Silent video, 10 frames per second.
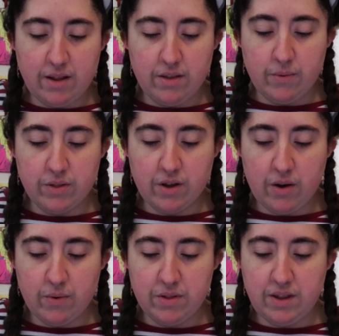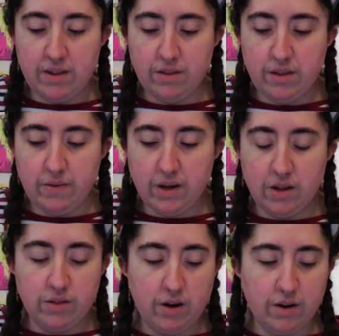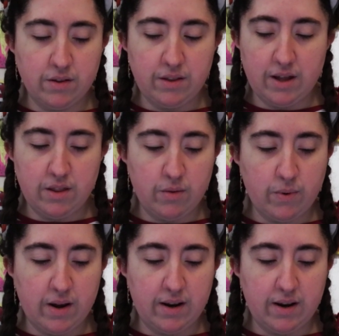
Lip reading: as it was called, was necessary in circumstances where a